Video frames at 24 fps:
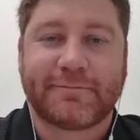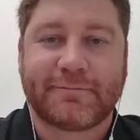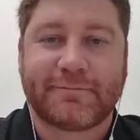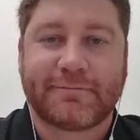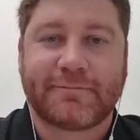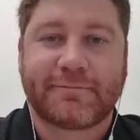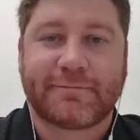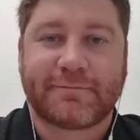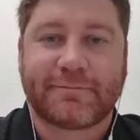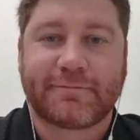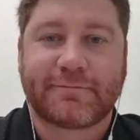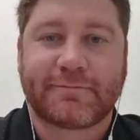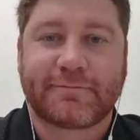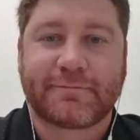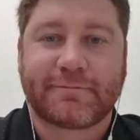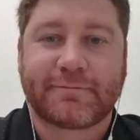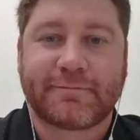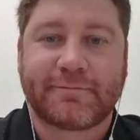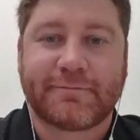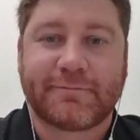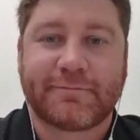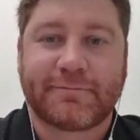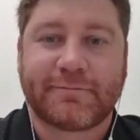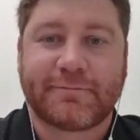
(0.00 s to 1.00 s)

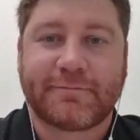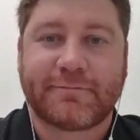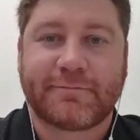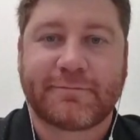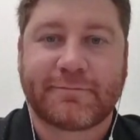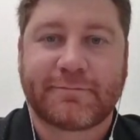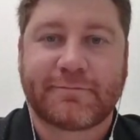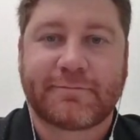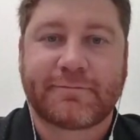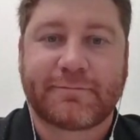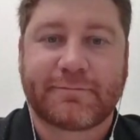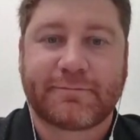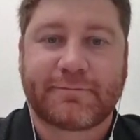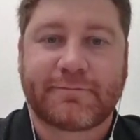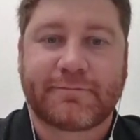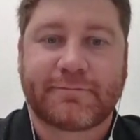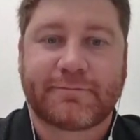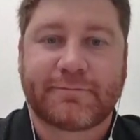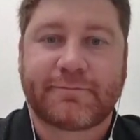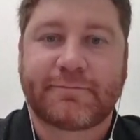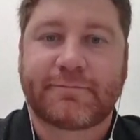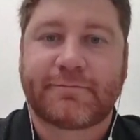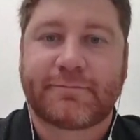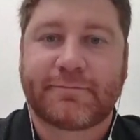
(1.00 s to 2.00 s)

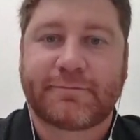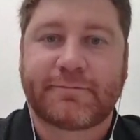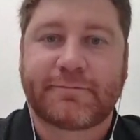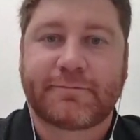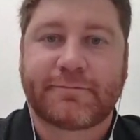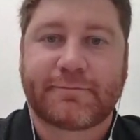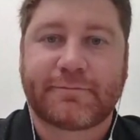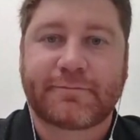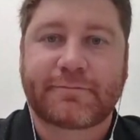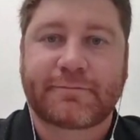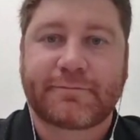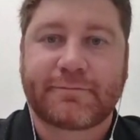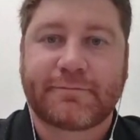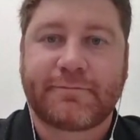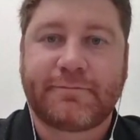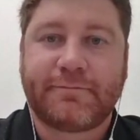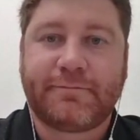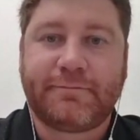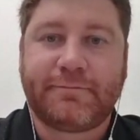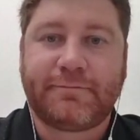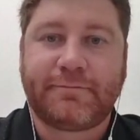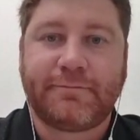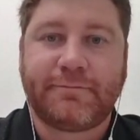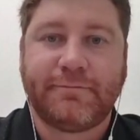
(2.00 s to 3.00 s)

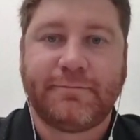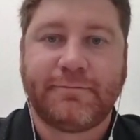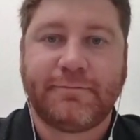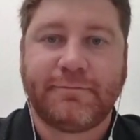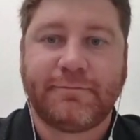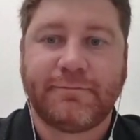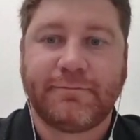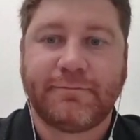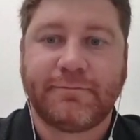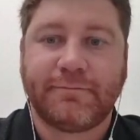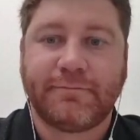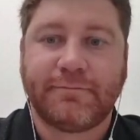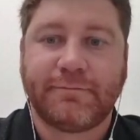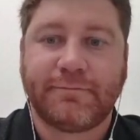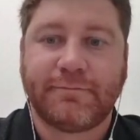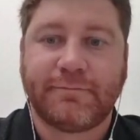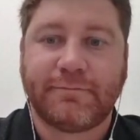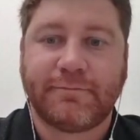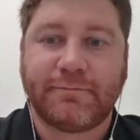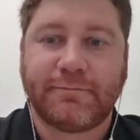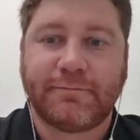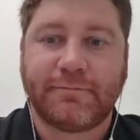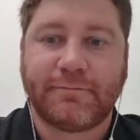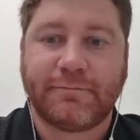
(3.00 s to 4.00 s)

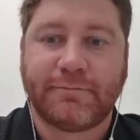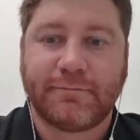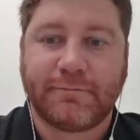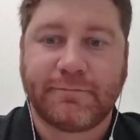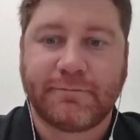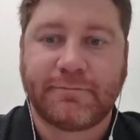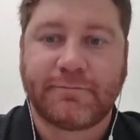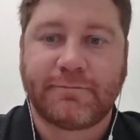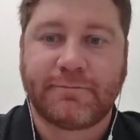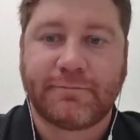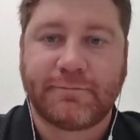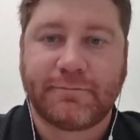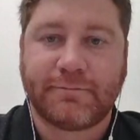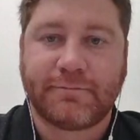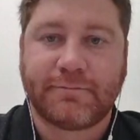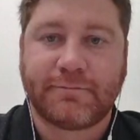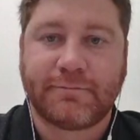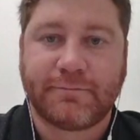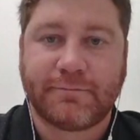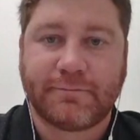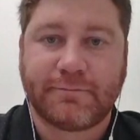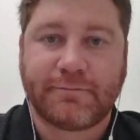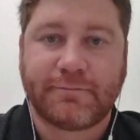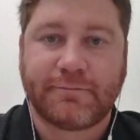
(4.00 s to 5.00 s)

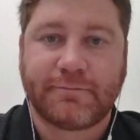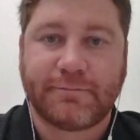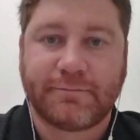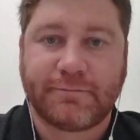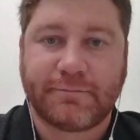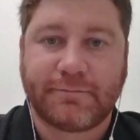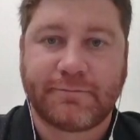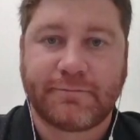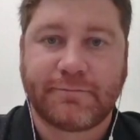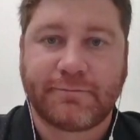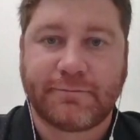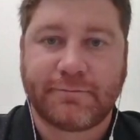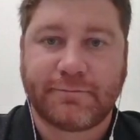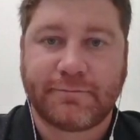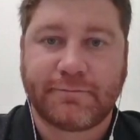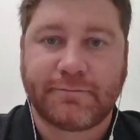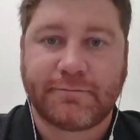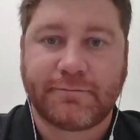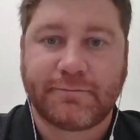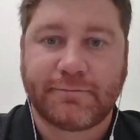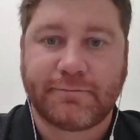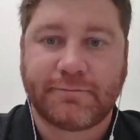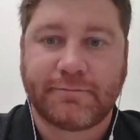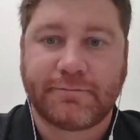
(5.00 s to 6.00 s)

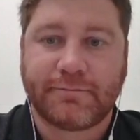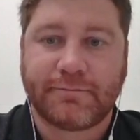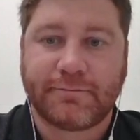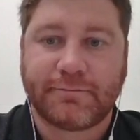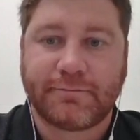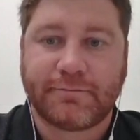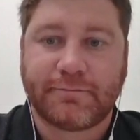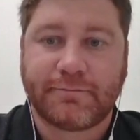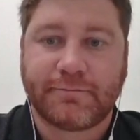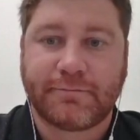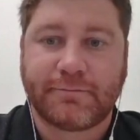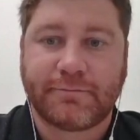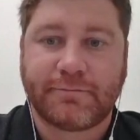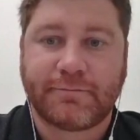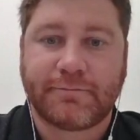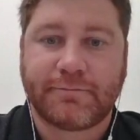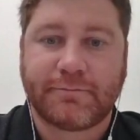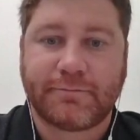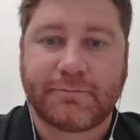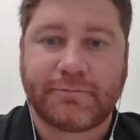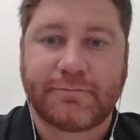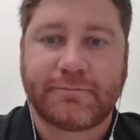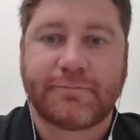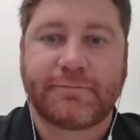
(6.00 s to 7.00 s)

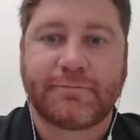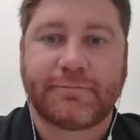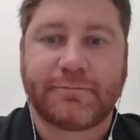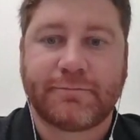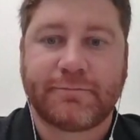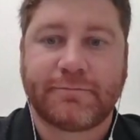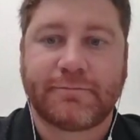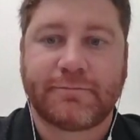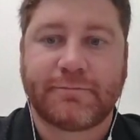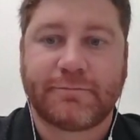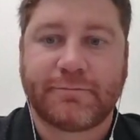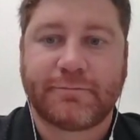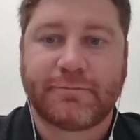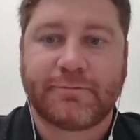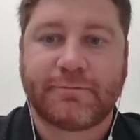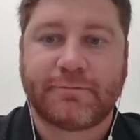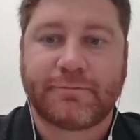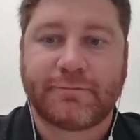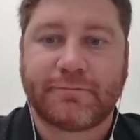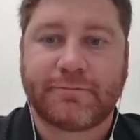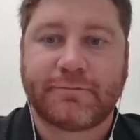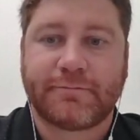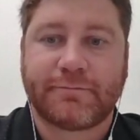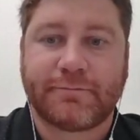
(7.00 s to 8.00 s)
[no speech]